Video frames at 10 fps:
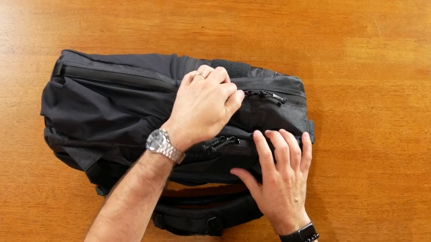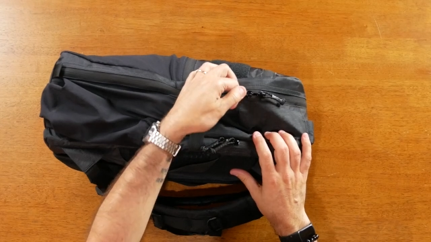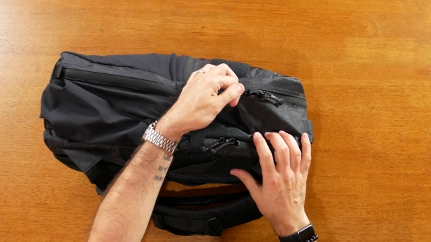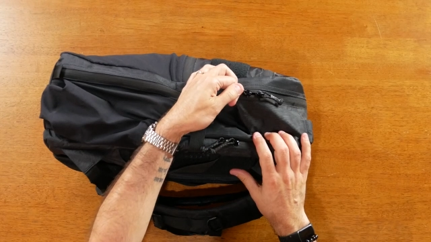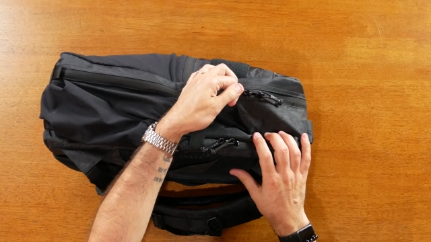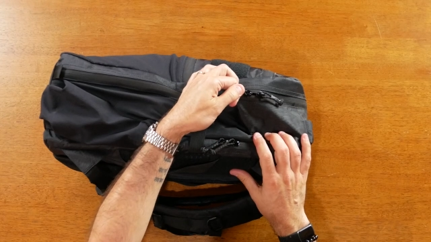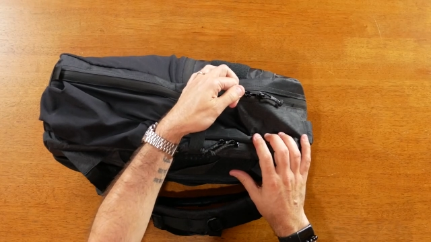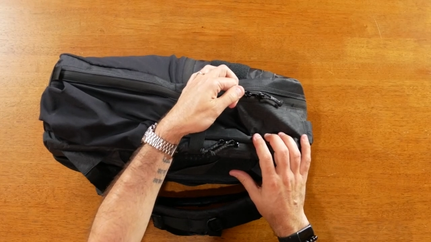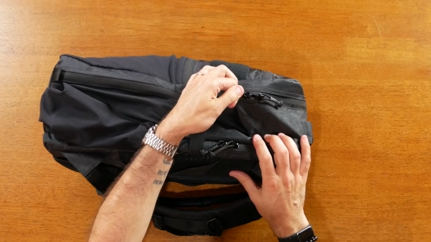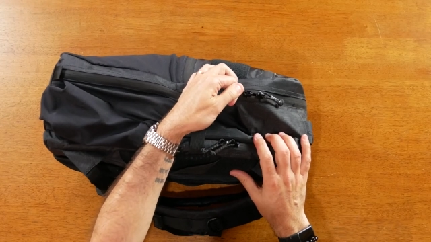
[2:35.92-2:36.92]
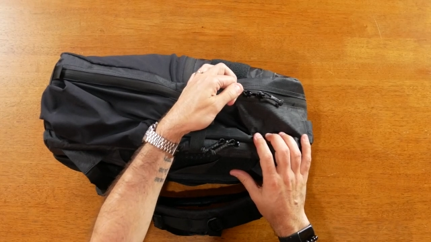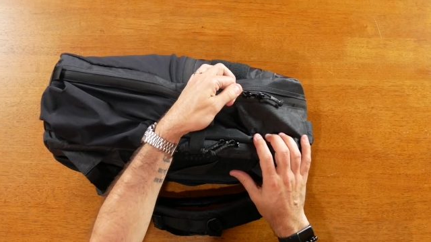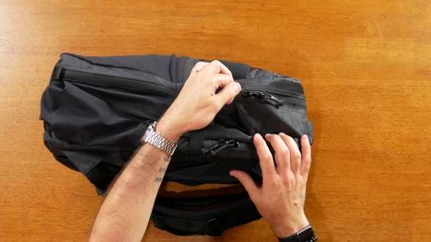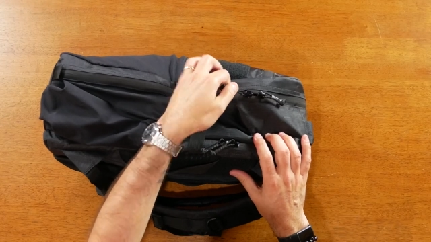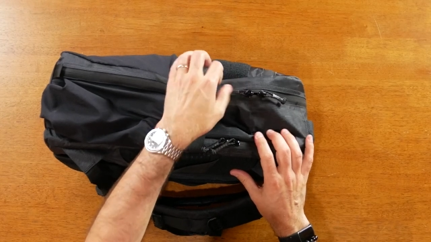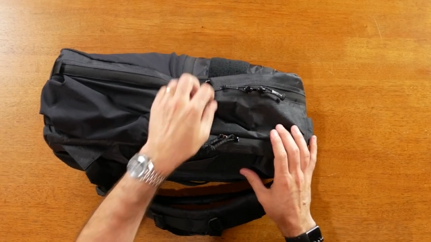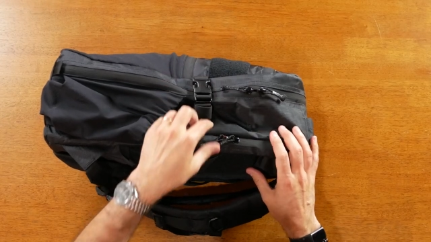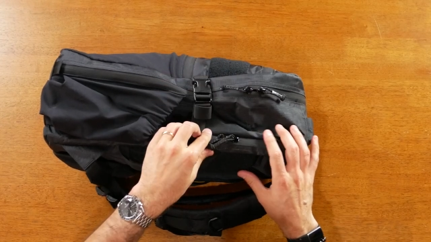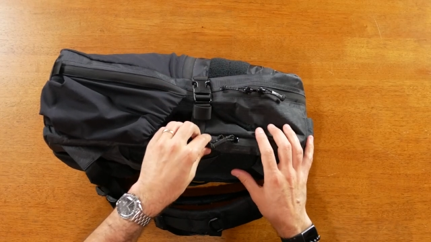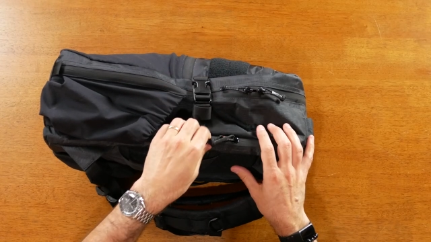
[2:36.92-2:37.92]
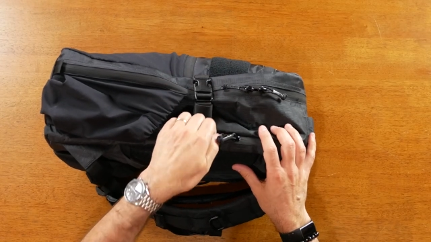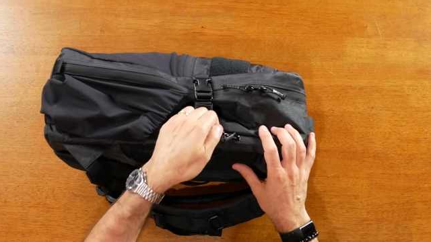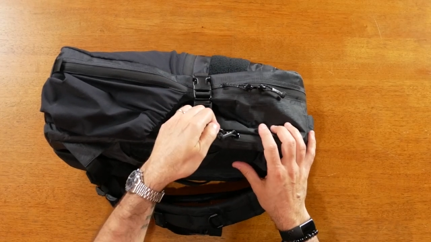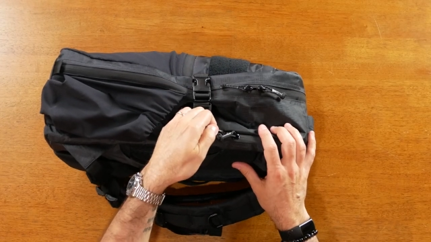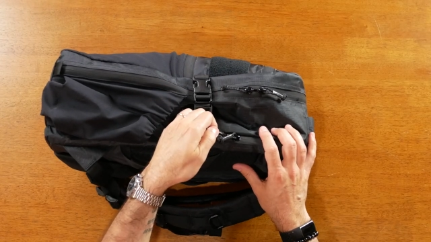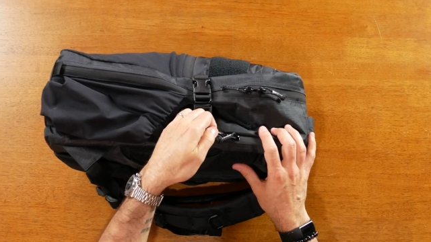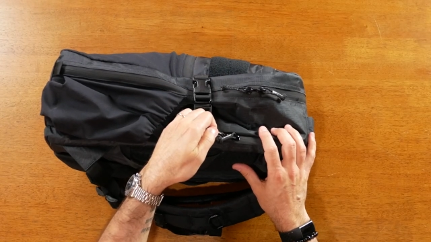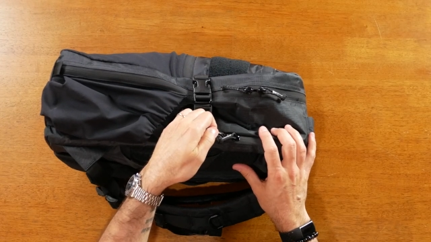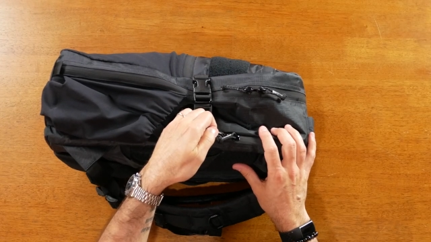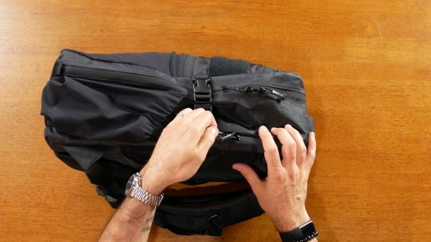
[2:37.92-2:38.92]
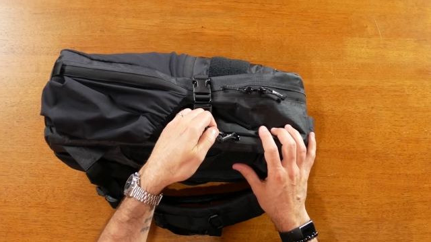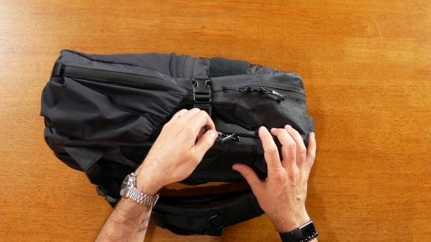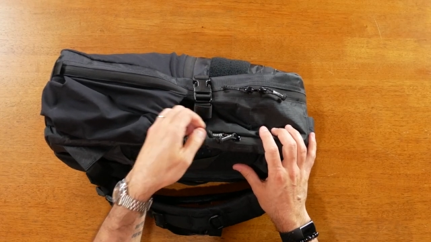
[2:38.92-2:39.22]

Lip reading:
Nobody's mouth can be seen.